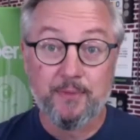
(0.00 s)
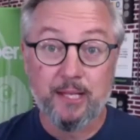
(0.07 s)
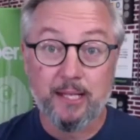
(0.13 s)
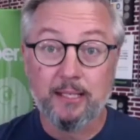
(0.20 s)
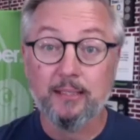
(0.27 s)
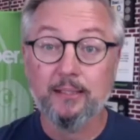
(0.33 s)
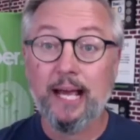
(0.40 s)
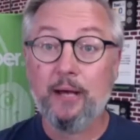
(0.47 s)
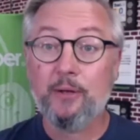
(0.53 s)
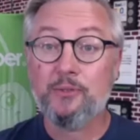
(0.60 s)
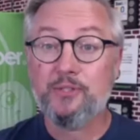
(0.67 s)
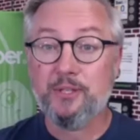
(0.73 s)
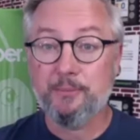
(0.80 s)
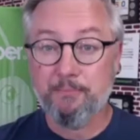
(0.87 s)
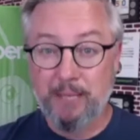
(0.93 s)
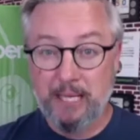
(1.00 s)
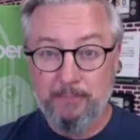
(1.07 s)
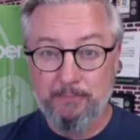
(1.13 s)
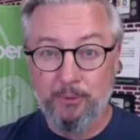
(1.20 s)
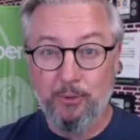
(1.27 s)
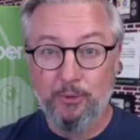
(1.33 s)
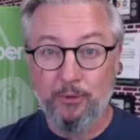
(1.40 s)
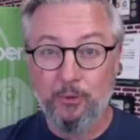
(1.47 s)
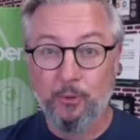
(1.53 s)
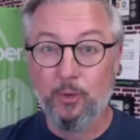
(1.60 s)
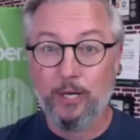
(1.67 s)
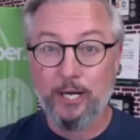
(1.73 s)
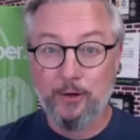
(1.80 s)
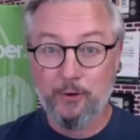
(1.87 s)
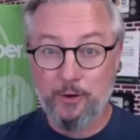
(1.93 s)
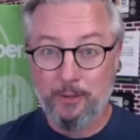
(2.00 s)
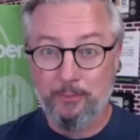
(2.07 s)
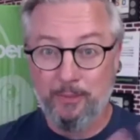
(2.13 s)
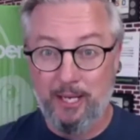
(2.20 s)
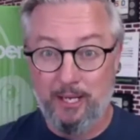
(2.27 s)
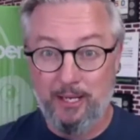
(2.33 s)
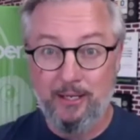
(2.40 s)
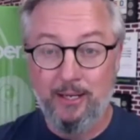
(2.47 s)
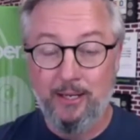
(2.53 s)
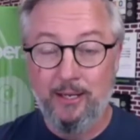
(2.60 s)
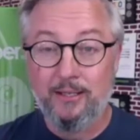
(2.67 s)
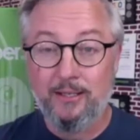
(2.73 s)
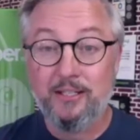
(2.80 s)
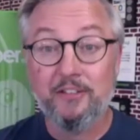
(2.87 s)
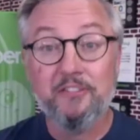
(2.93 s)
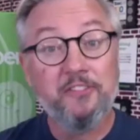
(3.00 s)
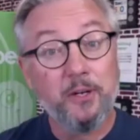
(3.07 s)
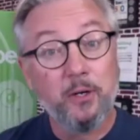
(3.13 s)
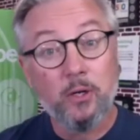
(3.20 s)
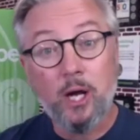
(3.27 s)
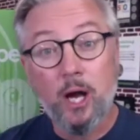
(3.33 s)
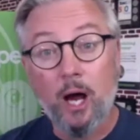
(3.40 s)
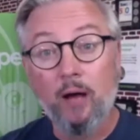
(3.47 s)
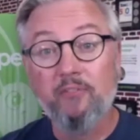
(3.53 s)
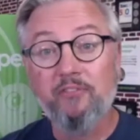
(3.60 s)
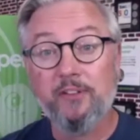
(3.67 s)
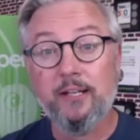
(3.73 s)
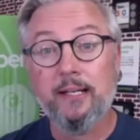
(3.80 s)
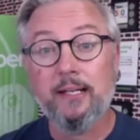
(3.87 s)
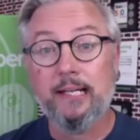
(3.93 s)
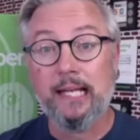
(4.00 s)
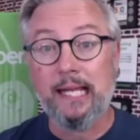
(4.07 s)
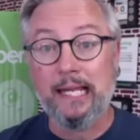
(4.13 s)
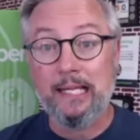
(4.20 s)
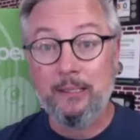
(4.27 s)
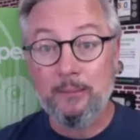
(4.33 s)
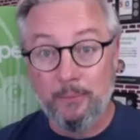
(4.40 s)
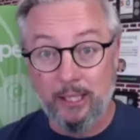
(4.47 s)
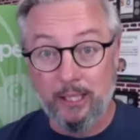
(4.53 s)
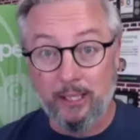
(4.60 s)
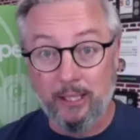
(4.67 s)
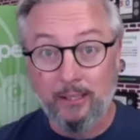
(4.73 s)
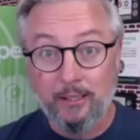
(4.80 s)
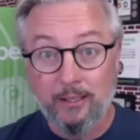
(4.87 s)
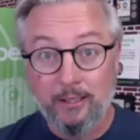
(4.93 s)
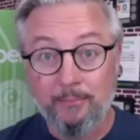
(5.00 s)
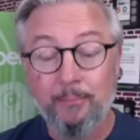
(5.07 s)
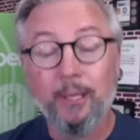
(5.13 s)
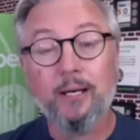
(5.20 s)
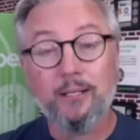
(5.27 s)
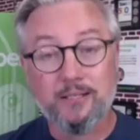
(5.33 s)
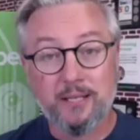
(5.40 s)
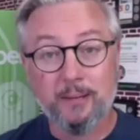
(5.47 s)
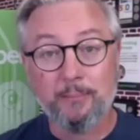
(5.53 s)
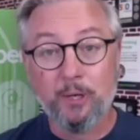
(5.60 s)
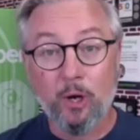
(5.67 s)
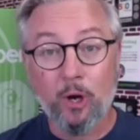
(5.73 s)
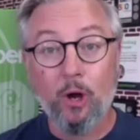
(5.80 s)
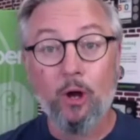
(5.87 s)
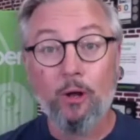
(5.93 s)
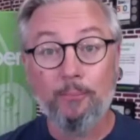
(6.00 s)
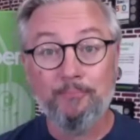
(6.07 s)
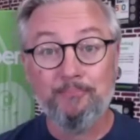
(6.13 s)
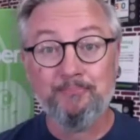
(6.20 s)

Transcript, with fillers: It allows the people who are hearing me to feel confident in me because I'm calm.